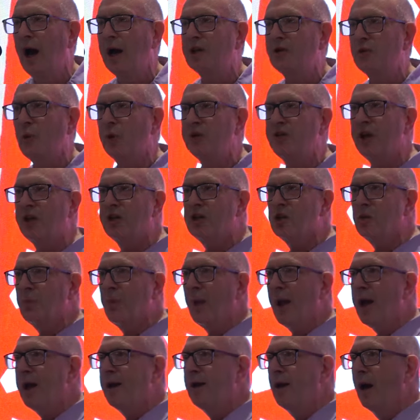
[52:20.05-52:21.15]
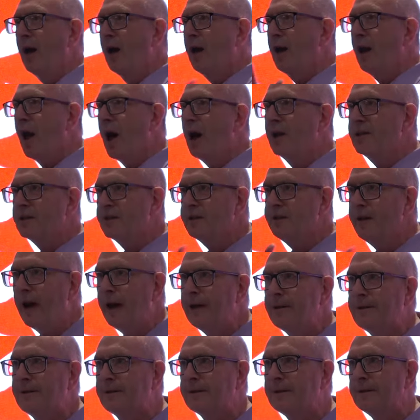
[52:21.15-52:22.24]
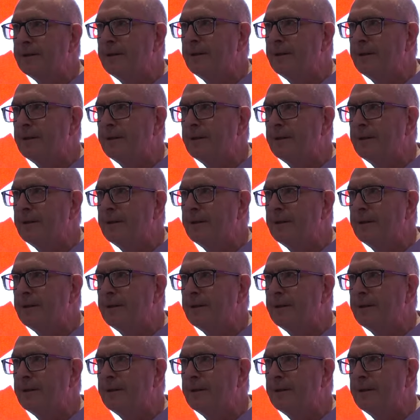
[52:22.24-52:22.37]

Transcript: as was explained last night.